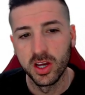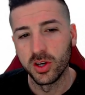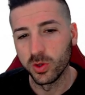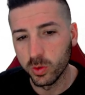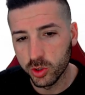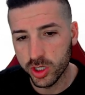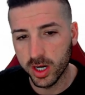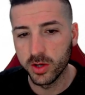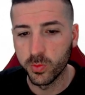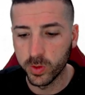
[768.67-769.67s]
Usually
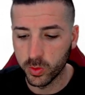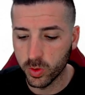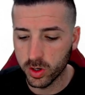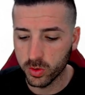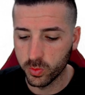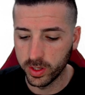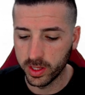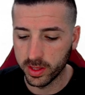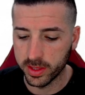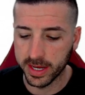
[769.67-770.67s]
we work with
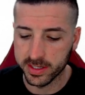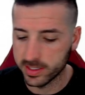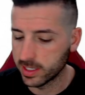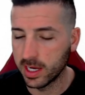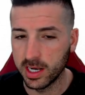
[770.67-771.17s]
Excel